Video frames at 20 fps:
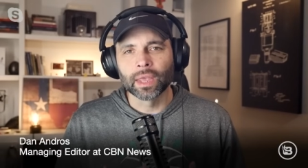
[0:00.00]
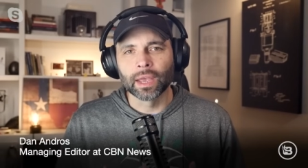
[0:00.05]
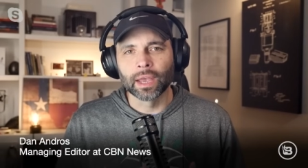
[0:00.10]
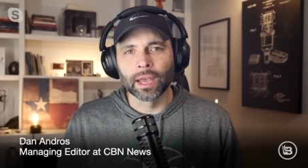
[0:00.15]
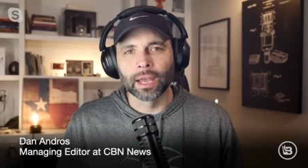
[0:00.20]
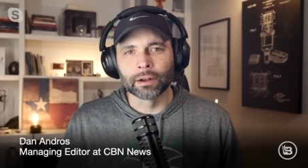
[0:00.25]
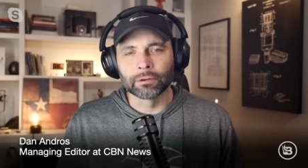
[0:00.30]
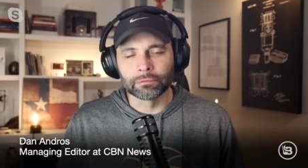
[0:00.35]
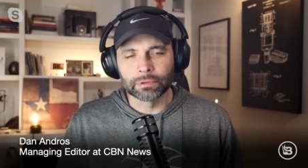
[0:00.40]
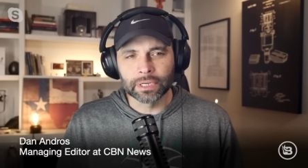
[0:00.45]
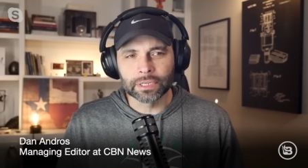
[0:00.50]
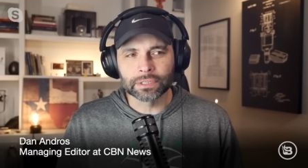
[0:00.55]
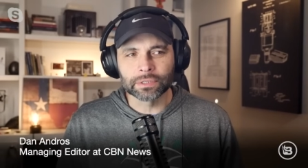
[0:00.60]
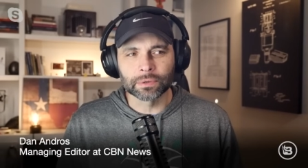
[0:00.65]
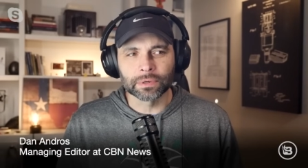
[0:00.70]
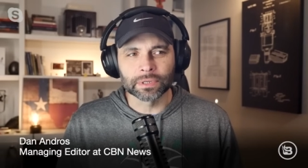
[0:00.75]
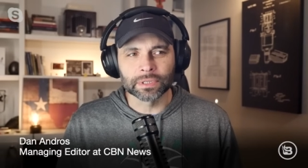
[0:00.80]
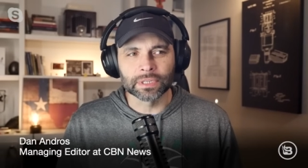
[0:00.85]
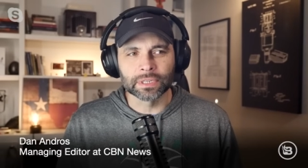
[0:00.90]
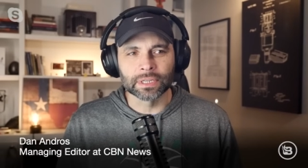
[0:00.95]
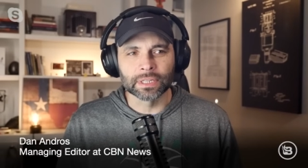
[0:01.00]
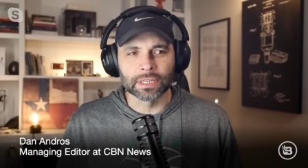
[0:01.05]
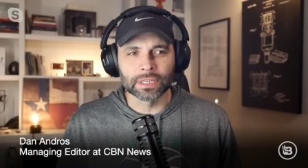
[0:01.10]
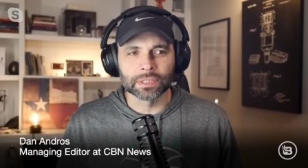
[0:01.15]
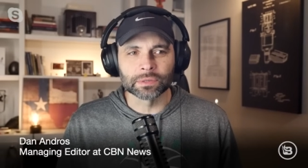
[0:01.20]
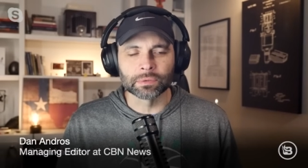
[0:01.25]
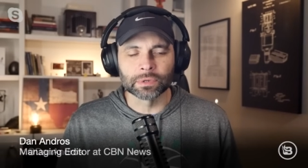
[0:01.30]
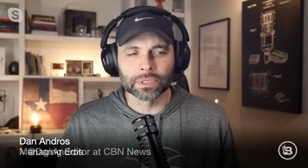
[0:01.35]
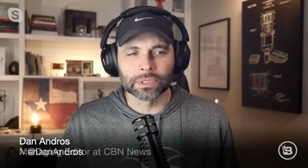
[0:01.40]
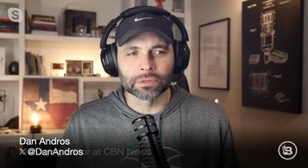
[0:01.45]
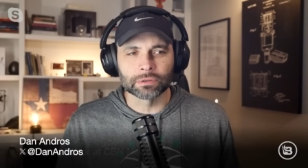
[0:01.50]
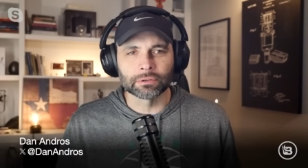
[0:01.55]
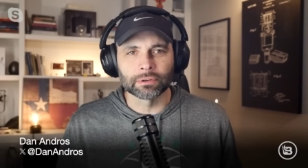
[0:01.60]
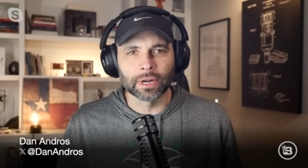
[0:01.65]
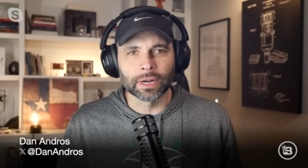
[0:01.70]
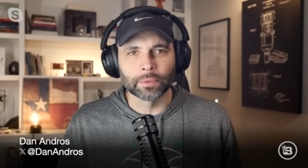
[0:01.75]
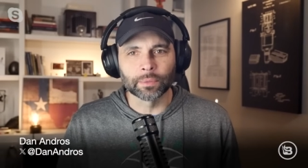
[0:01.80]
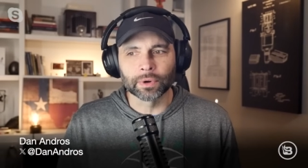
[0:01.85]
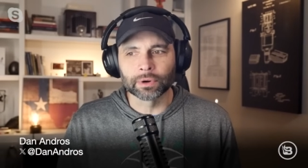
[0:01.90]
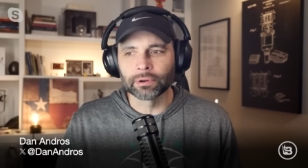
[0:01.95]
and resource into this one. So
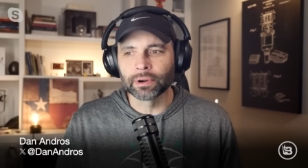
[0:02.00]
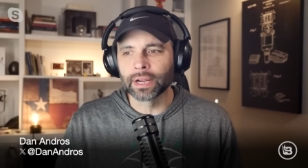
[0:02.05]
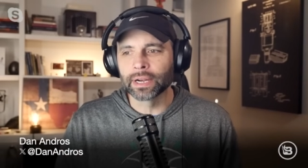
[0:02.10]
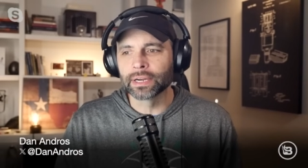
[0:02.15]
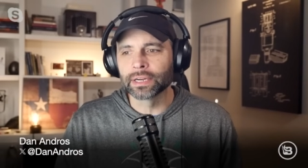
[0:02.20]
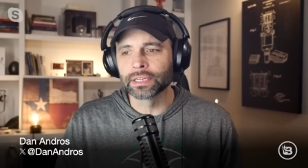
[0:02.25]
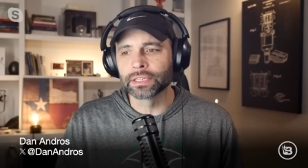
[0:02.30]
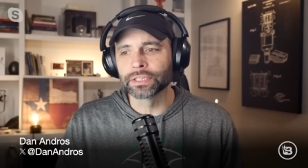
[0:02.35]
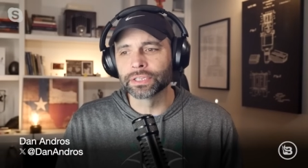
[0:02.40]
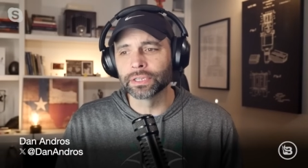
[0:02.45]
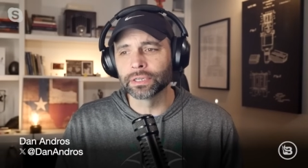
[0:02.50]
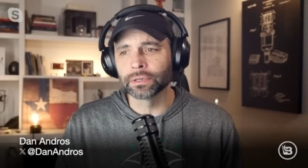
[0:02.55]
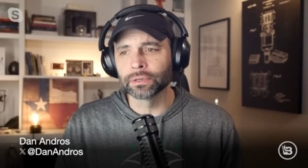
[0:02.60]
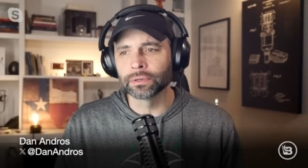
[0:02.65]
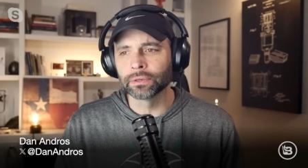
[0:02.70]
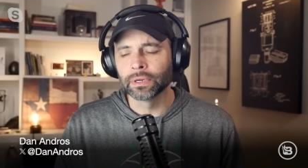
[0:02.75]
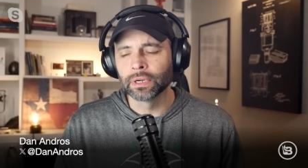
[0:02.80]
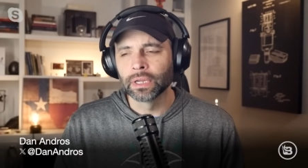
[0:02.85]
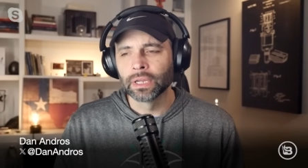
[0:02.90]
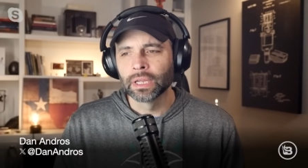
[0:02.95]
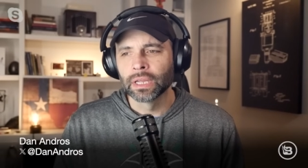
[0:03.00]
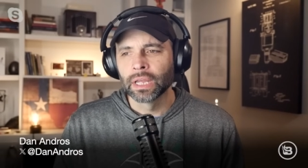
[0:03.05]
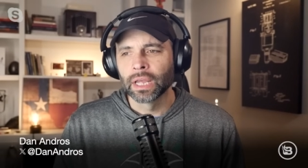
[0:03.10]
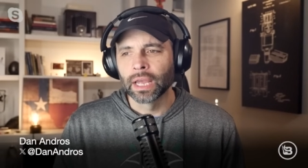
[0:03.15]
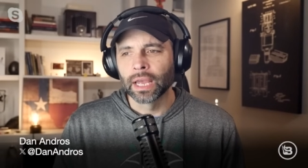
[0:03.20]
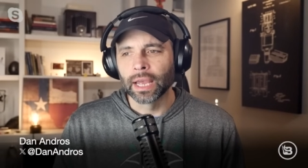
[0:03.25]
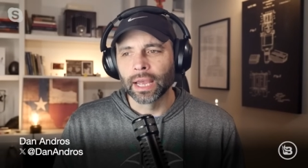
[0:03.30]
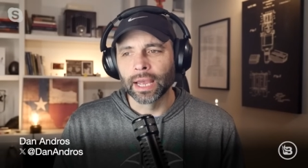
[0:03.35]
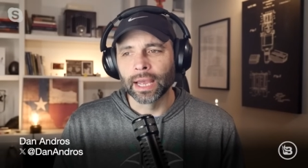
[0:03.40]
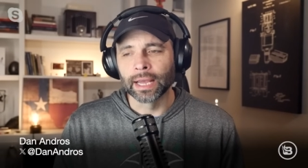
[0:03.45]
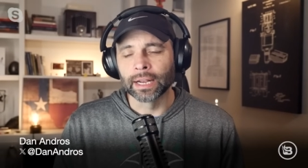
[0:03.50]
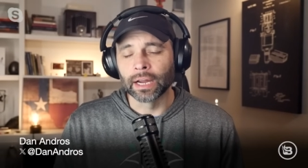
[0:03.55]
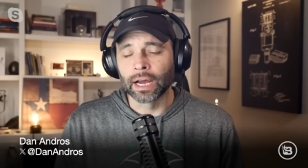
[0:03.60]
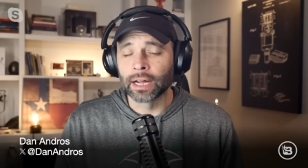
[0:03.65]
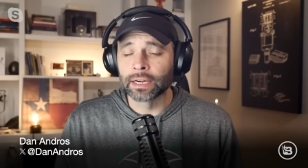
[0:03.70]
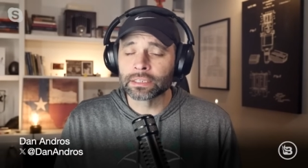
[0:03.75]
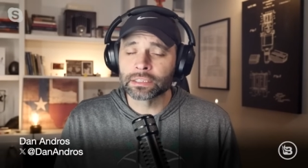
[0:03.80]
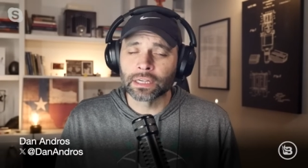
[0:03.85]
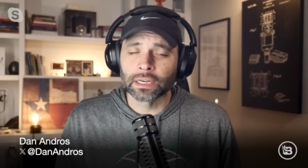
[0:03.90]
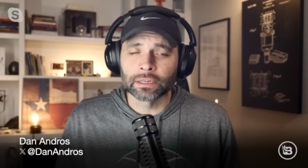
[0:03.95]
credit where credit is due. And
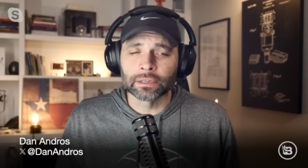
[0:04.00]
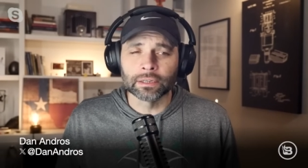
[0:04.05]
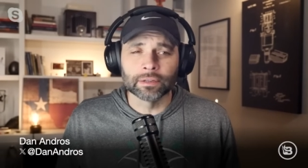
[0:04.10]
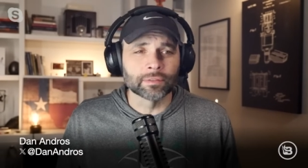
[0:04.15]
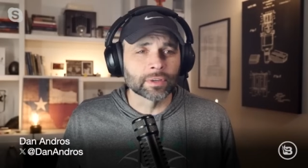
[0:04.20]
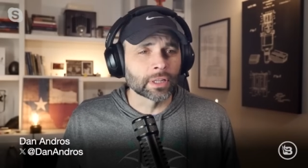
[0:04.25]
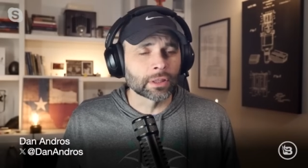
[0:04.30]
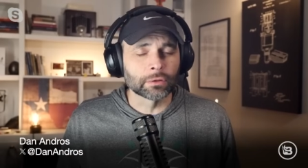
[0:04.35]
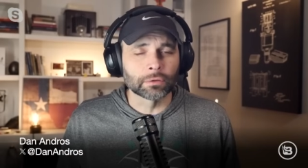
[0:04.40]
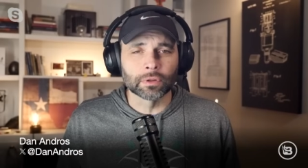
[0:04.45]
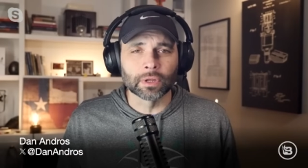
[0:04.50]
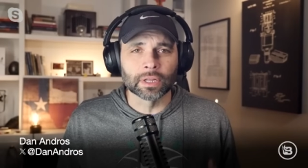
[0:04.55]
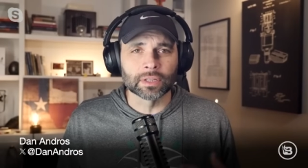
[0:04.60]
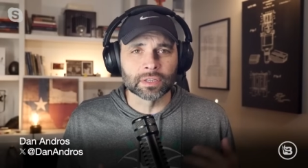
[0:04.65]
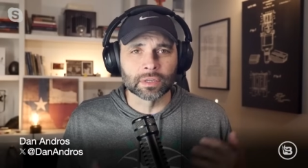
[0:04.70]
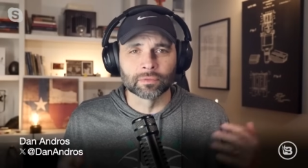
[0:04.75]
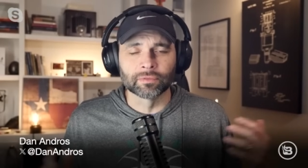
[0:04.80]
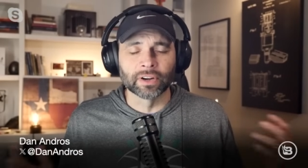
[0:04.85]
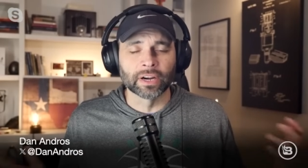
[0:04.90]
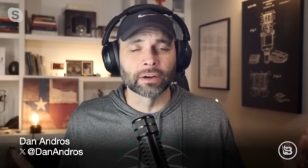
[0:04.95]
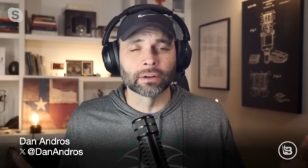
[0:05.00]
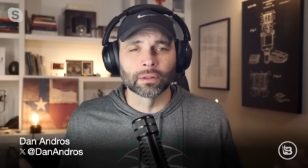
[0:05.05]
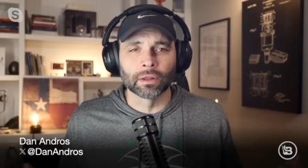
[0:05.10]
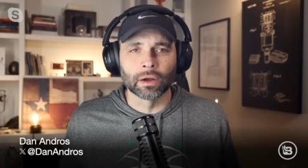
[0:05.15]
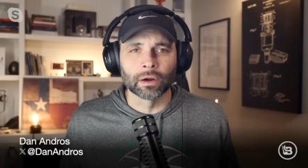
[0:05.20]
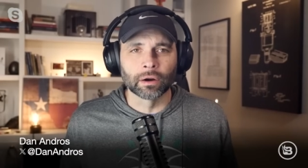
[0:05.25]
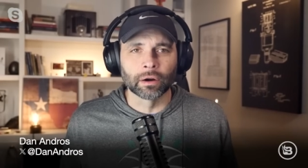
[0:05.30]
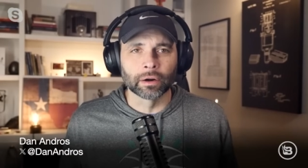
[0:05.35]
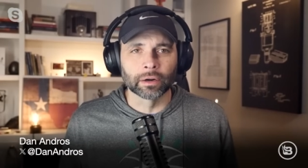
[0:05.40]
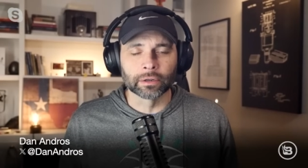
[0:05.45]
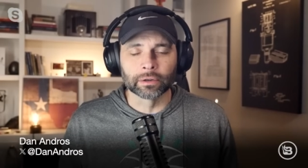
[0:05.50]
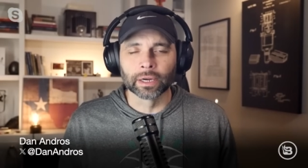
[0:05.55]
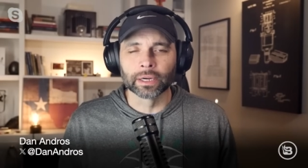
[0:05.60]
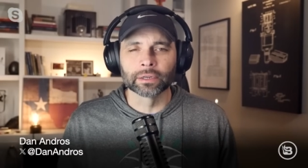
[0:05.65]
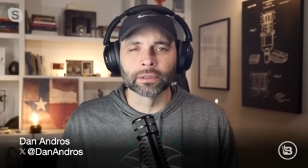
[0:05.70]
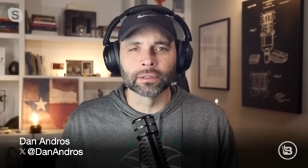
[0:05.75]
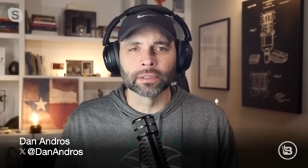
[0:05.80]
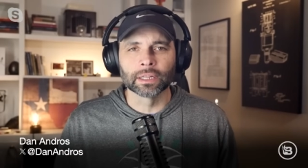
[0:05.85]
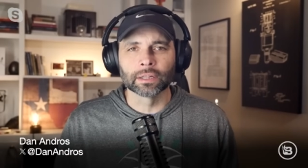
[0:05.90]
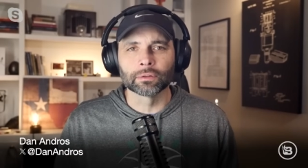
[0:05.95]
honestly, I couldn't even get through. It's a very long article. I
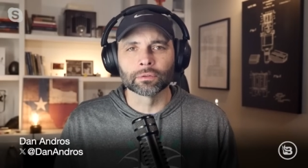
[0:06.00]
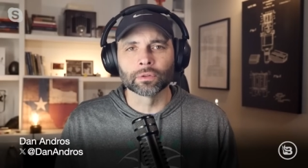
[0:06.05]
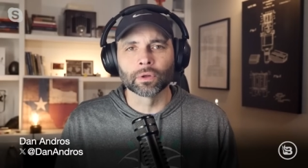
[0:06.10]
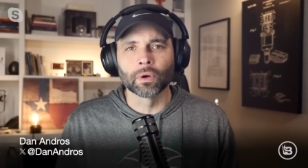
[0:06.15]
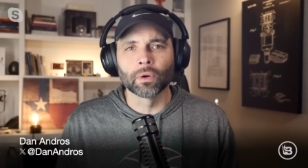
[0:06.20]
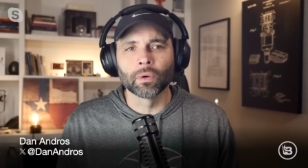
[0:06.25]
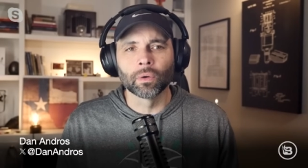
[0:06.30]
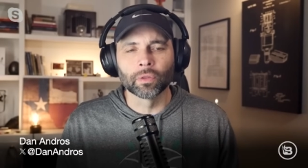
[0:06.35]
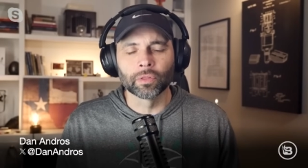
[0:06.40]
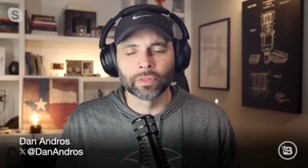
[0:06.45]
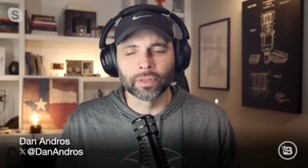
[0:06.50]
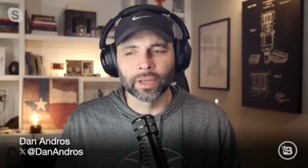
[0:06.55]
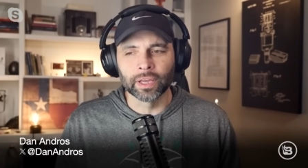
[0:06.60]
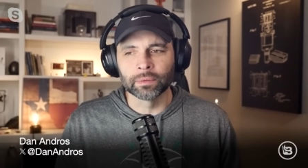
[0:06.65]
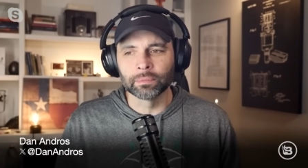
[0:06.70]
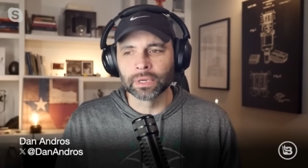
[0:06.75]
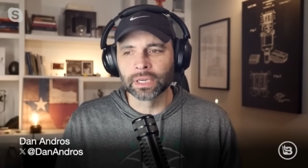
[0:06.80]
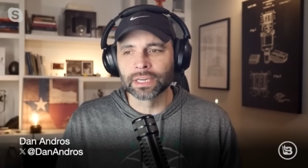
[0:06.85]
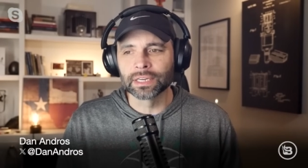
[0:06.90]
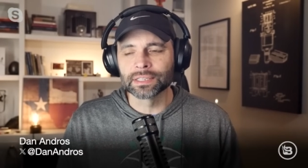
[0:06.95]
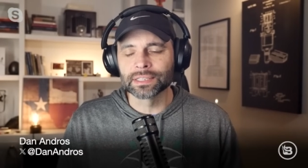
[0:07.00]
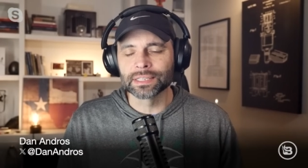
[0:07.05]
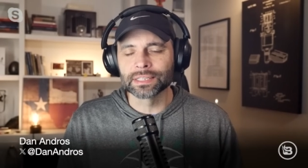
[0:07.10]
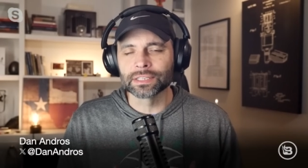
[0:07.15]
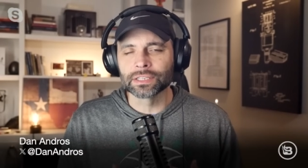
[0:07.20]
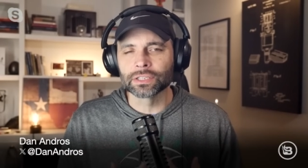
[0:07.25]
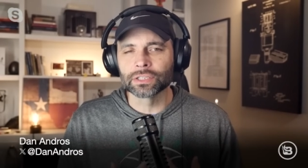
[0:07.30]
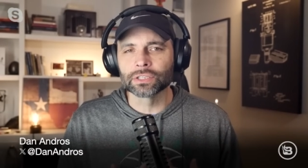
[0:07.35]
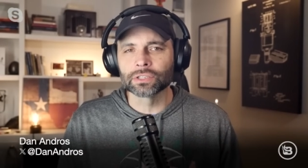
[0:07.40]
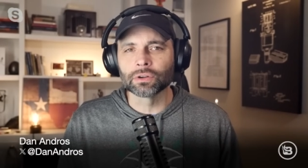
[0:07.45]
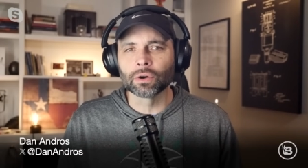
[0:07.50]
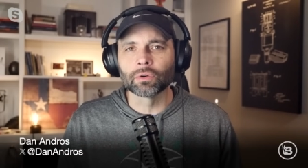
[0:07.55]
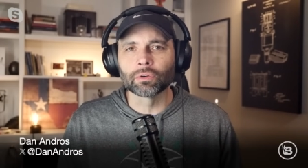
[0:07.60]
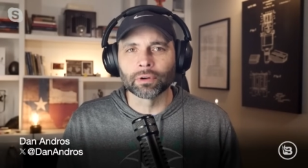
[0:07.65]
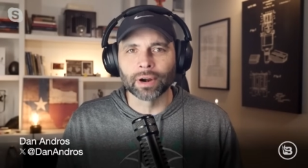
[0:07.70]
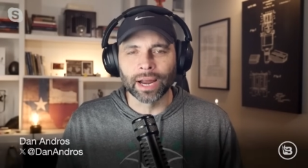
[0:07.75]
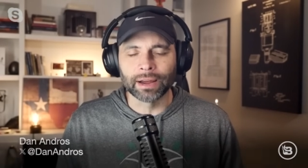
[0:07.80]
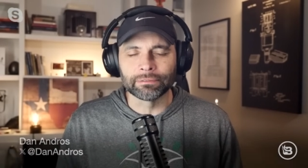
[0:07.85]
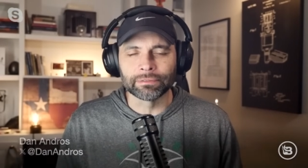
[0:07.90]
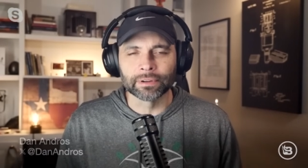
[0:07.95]
couldn't get through the whole thing because it's so
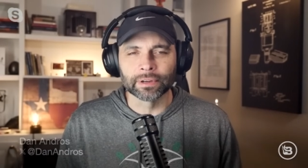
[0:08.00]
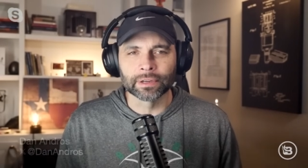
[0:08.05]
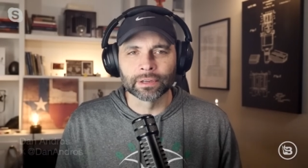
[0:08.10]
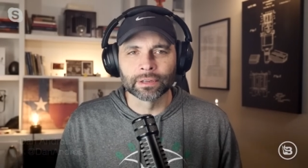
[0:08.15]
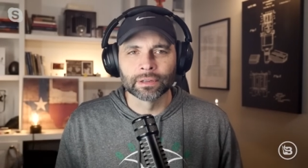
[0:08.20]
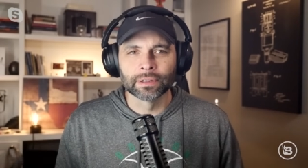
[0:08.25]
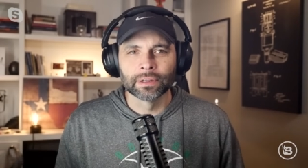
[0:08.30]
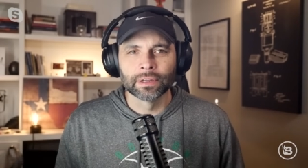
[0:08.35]
graphic